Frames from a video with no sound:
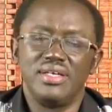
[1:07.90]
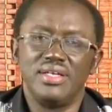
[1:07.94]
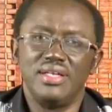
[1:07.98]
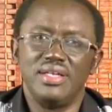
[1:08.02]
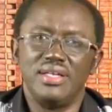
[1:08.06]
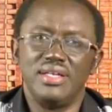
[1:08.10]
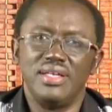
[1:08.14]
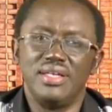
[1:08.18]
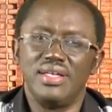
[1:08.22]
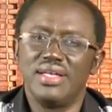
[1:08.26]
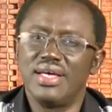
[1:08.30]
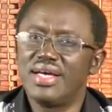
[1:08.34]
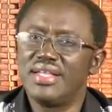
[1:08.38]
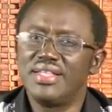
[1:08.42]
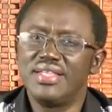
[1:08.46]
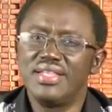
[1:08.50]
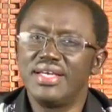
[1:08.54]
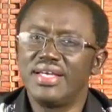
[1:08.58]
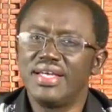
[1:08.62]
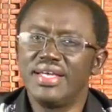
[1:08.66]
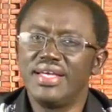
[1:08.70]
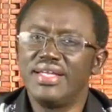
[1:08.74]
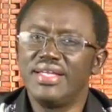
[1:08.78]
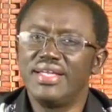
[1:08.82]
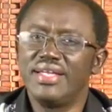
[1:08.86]

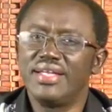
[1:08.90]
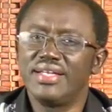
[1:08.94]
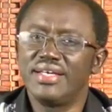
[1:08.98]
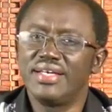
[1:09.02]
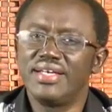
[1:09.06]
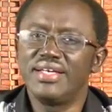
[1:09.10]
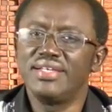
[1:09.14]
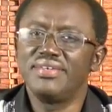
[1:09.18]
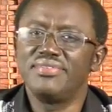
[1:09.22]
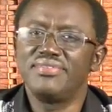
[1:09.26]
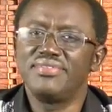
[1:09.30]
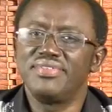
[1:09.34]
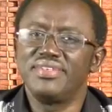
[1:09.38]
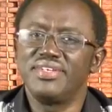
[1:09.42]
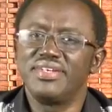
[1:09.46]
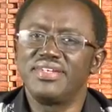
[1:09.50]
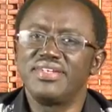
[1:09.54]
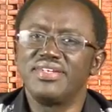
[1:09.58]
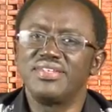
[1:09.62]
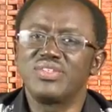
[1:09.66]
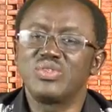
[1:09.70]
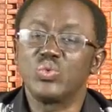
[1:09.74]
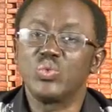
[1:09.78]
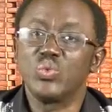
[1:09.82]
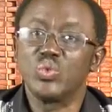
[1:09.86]
Nothing in life that
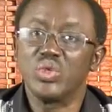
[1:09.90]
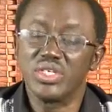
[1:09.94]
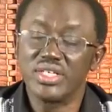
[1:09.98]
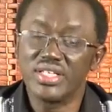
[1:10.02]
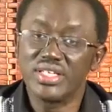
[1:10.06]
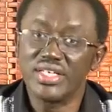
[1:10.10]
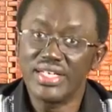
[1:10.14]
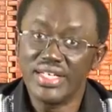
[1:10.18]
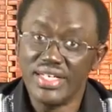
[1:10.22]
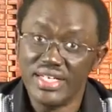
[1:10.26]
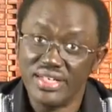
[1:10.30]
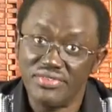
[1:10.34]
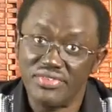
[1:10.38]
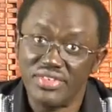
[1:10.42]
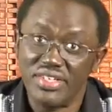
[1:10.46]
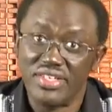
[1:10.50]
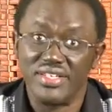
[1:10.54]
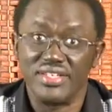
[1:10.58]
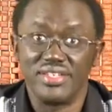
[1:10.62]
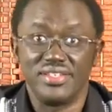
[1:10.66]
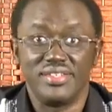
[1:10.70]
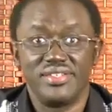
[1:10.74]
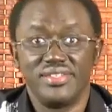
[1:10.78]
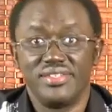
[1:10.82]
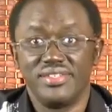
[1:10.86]
is worth
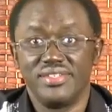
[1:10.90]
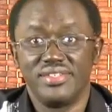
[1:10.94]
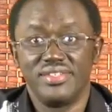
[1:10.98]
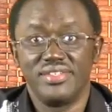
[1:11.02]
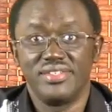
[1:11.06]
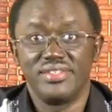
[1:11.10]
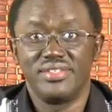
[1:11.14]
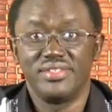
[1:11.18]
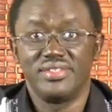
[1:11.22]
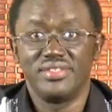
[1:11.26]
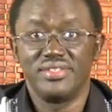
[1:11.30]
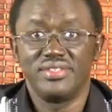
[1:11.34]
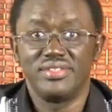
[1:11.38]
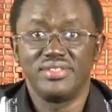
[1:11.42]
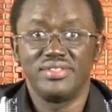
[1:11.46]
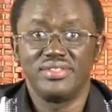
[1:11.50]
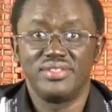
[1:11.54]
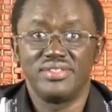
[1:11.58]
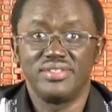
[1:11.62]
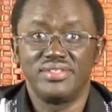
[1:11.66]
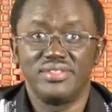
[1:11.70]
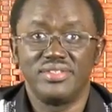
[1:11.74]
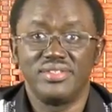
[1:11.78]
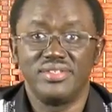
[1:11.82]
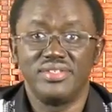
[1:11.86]
having
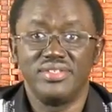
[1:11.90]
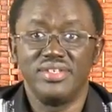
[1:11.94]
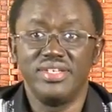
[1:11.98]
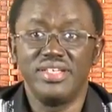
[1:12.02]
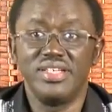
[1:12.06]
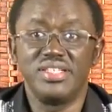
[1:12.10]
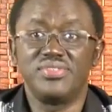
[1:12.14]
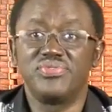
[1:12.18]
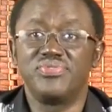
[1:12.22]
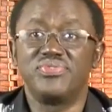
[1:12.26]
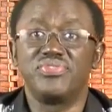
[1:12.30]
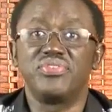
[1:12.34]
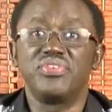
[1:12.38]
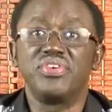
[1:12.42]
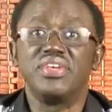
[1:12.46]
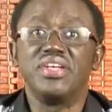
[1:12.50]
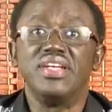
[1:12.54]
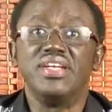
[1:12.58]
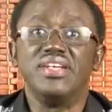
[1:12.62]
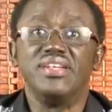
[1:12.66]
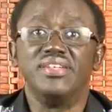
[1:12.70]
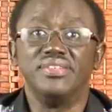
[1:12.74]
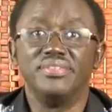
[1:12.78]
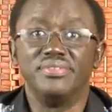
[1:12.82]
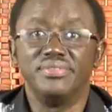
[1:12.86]
is
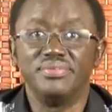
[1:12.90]
free.